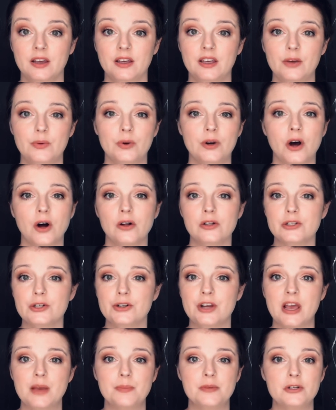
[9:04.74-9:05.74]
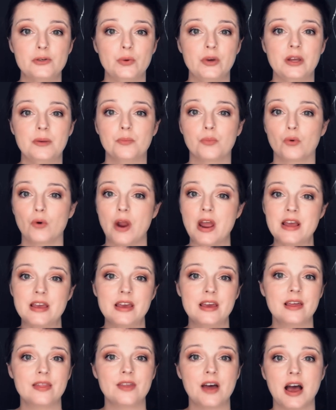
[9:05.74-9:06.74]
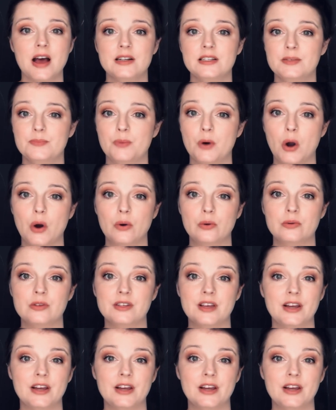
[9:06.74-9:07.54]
he would alternate between breaking Thad's bones